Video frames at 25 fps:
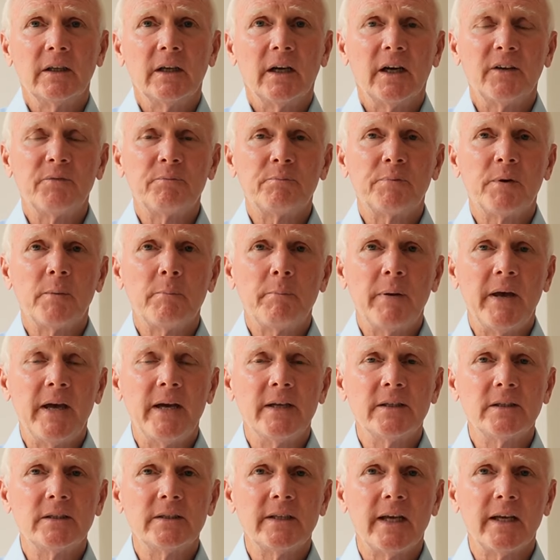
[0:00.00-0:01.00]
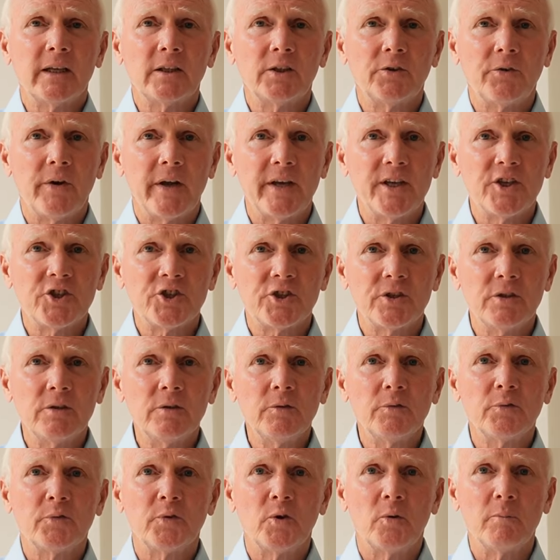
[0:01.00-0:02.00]
I've prepared a
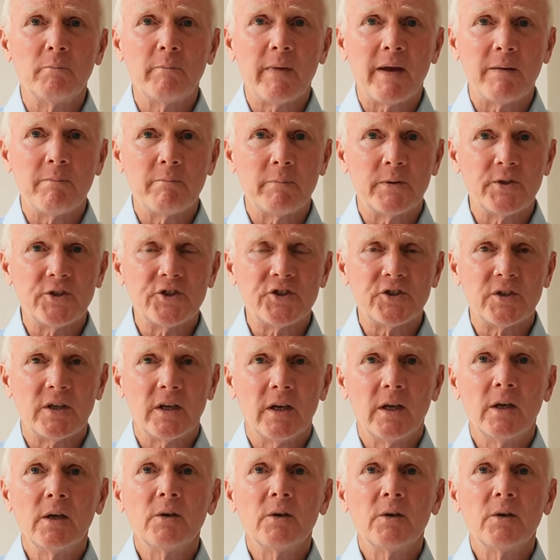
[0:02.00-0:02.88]
declaration for members.